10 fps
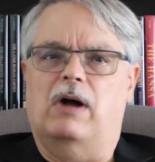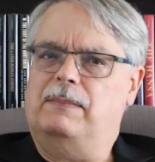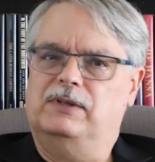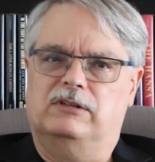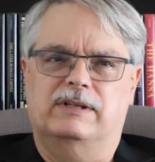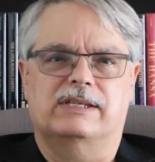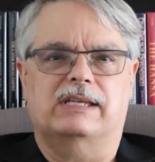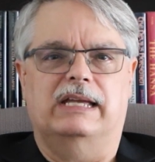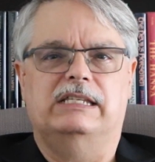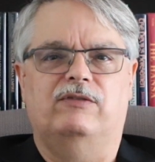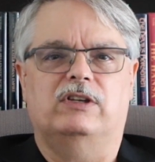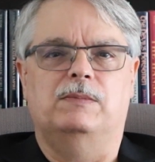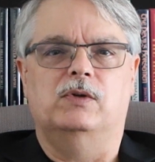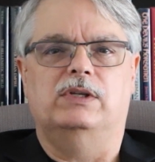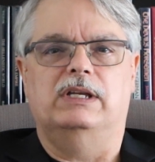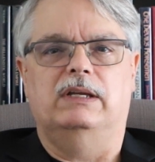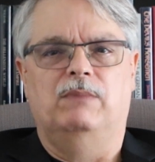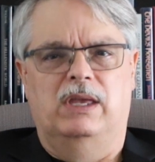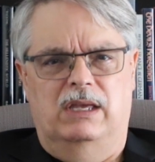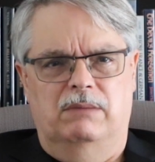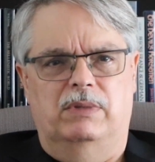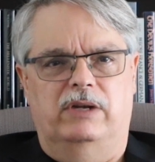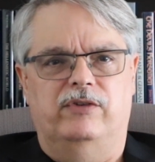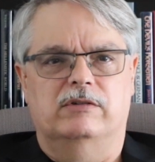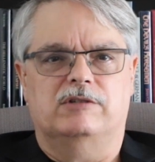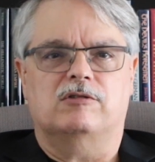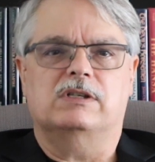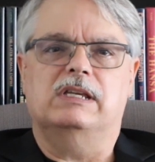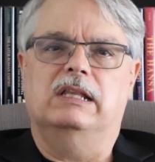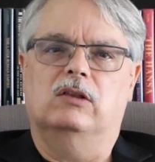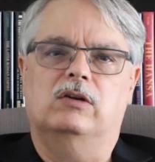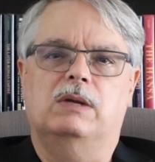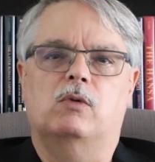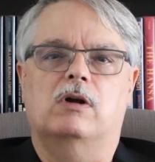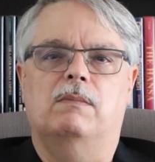popular in the scientific community, but if you're interested in learning more